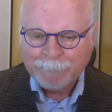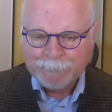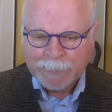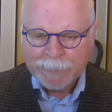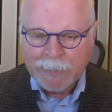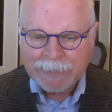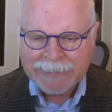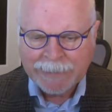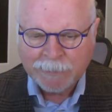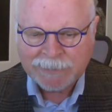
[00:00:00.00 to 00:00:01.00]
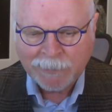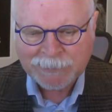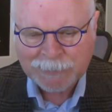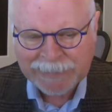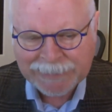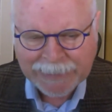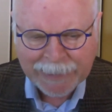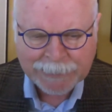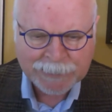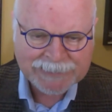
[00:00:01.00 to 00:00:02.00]
But leaders also need to
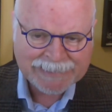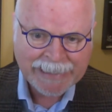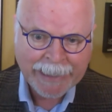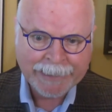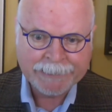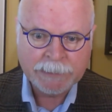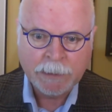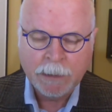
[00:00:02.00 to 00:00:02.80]
understand